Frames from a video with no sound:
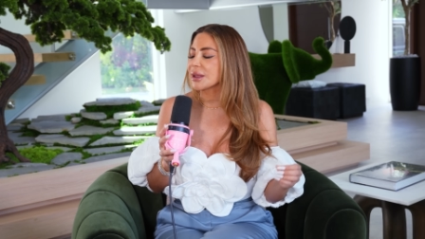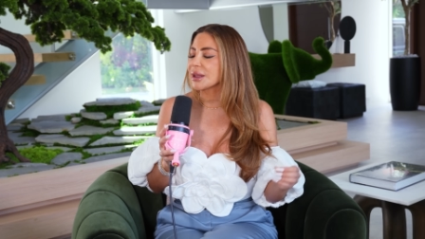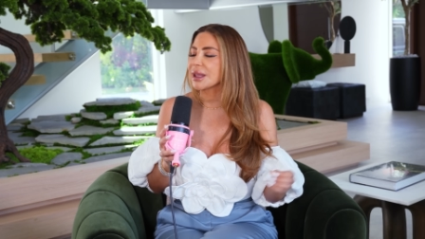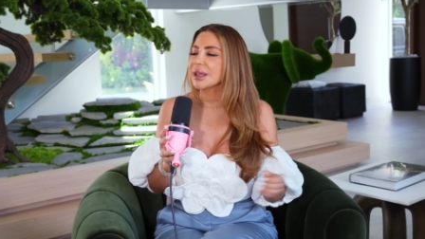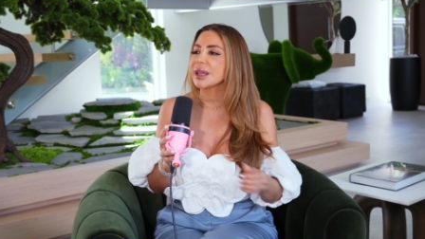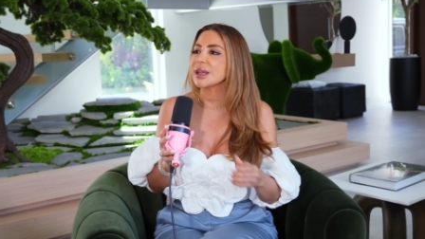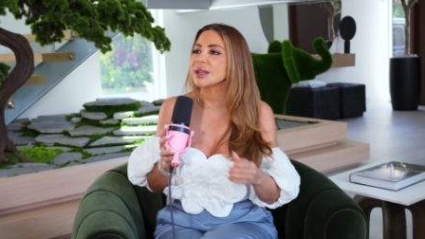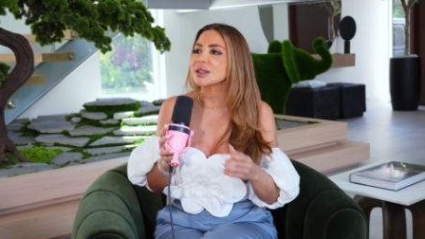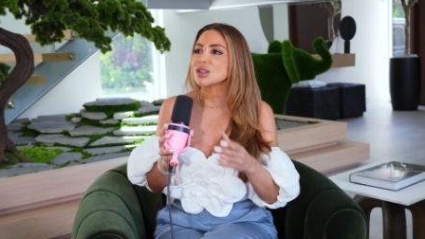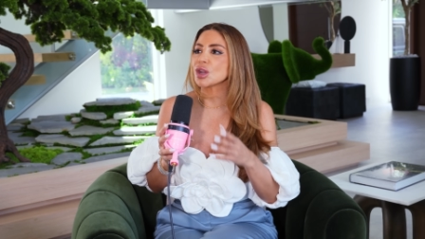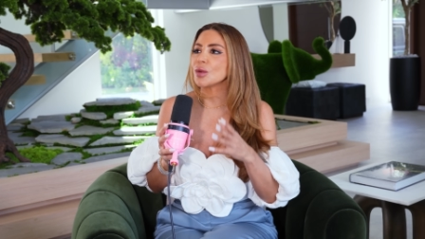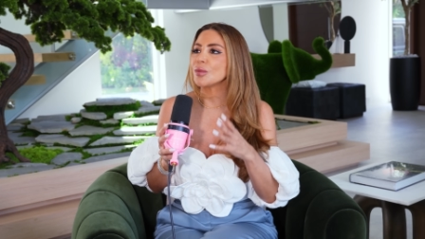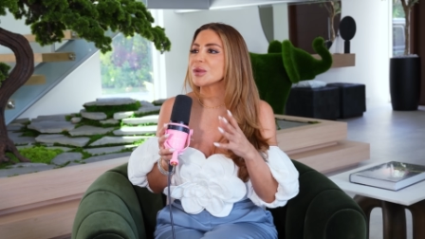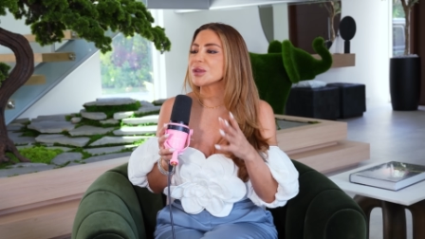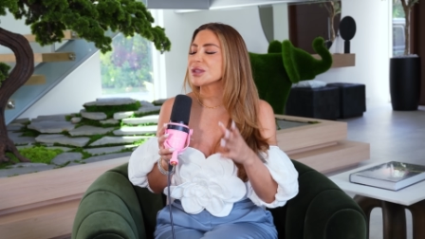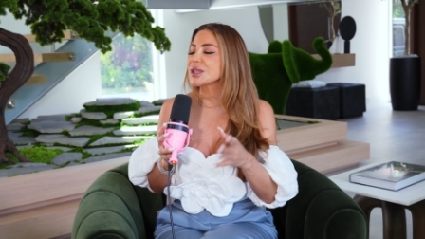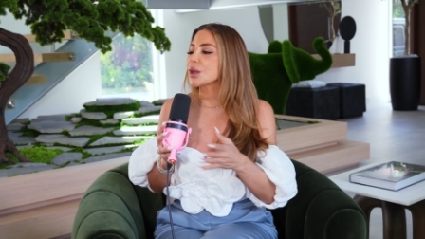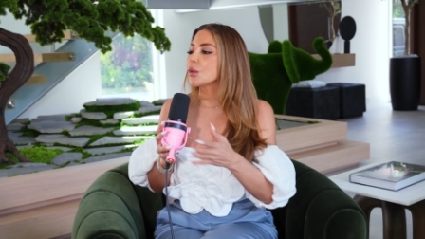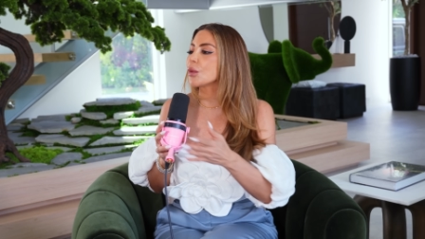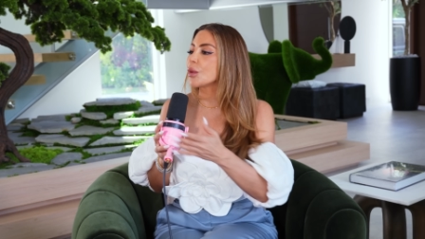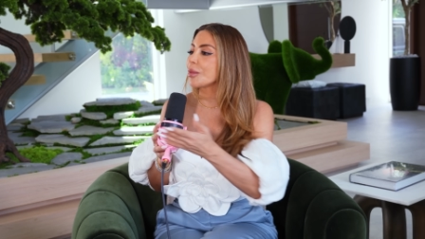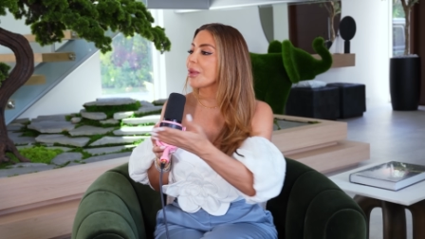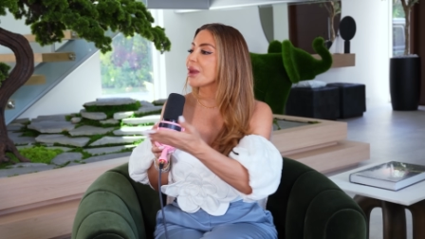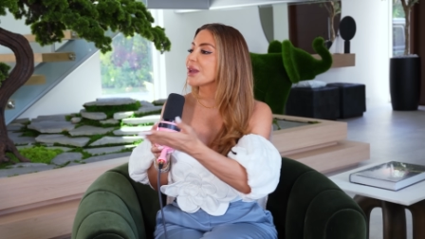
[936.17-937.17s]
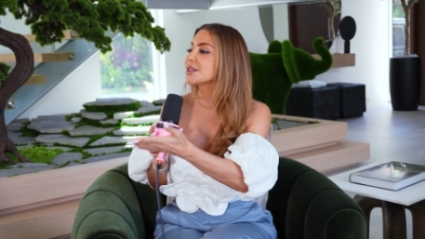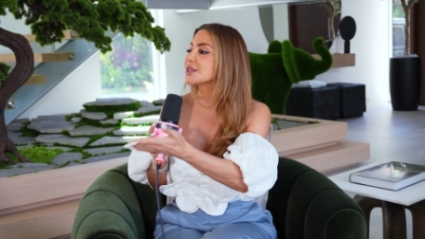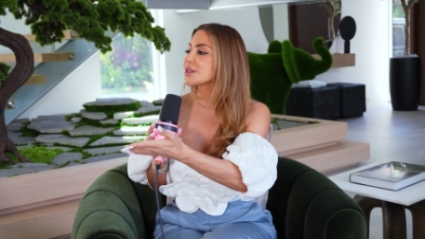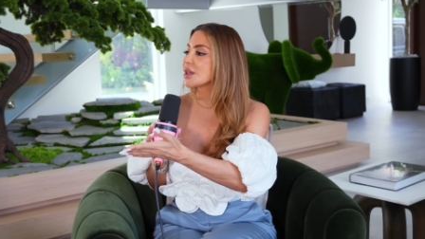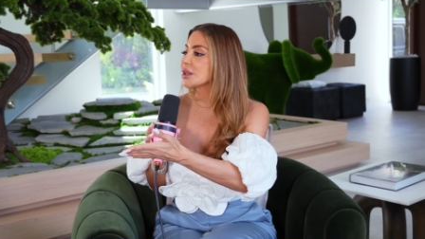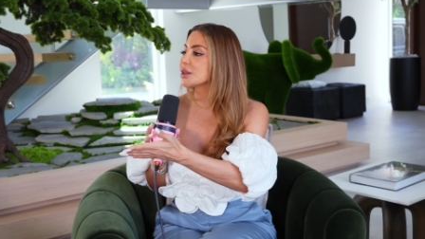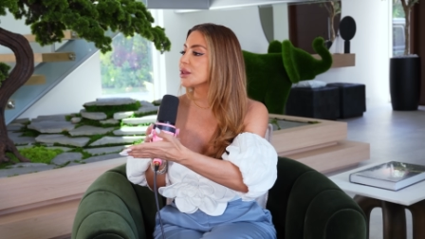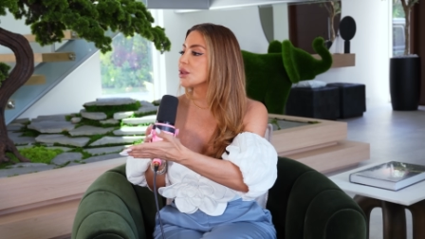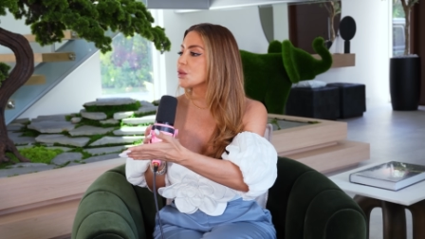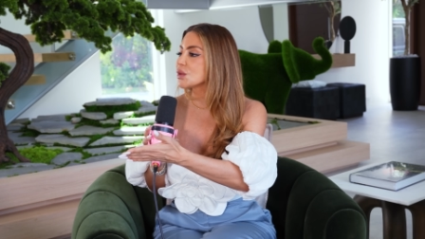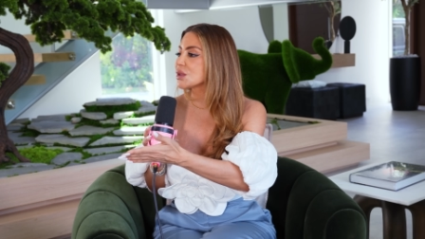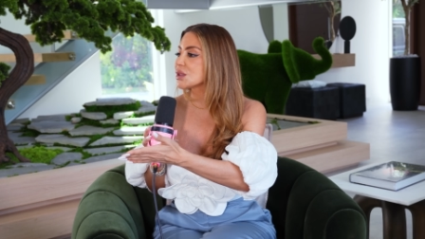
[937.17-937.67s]
Like, it's almost like when my
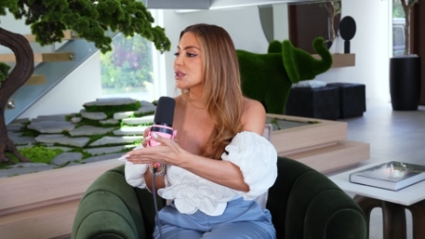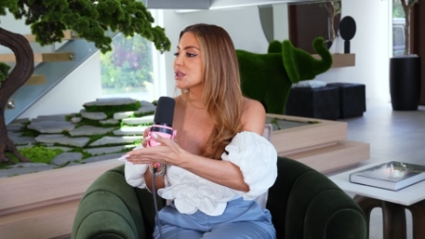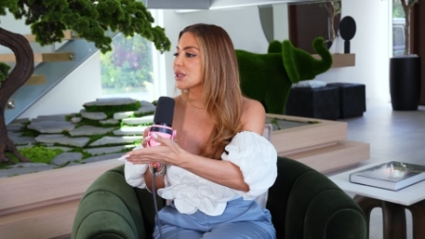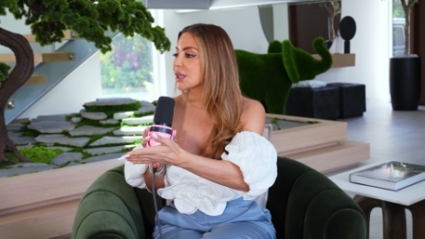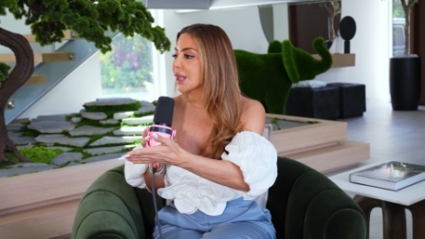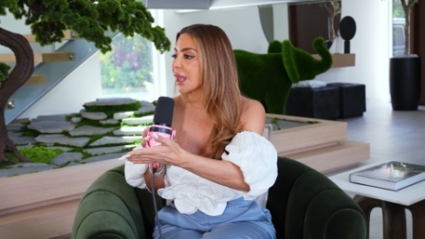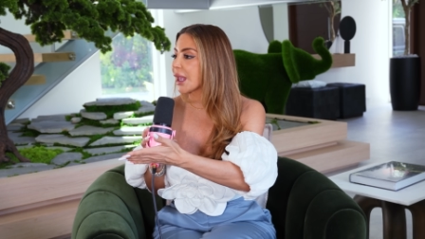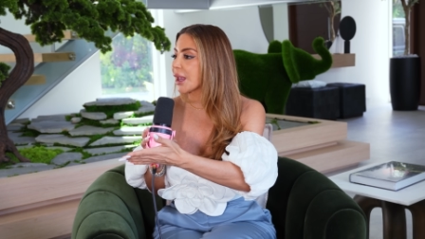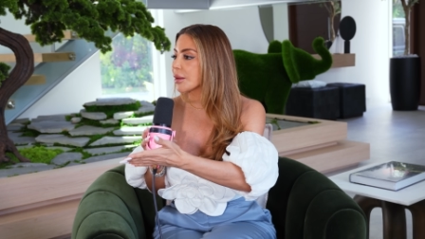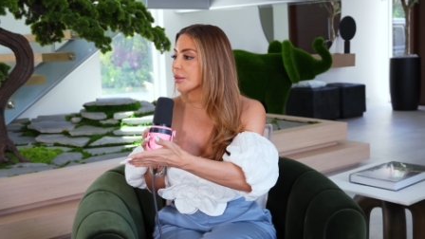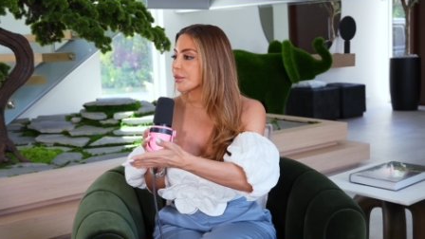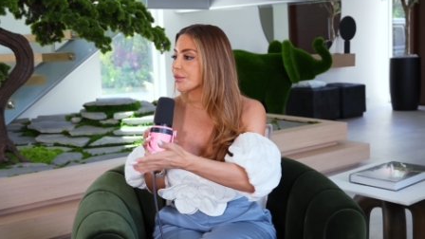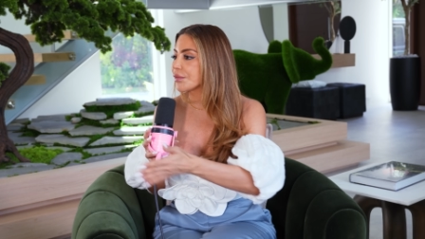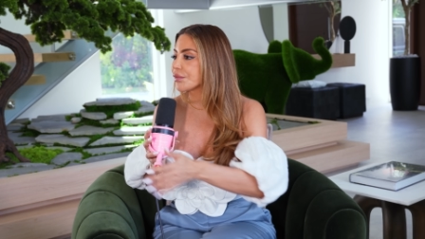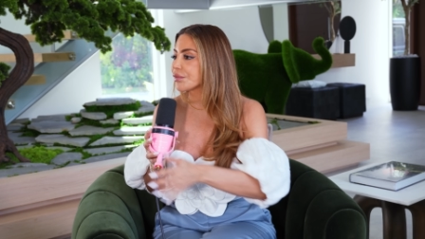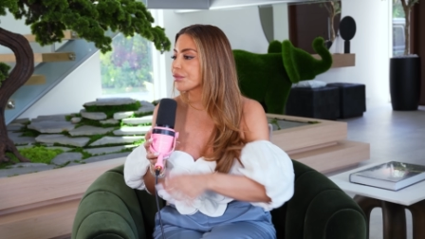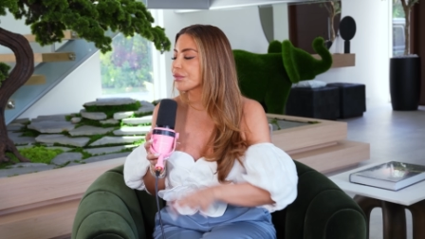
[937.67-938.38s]
son loses a game.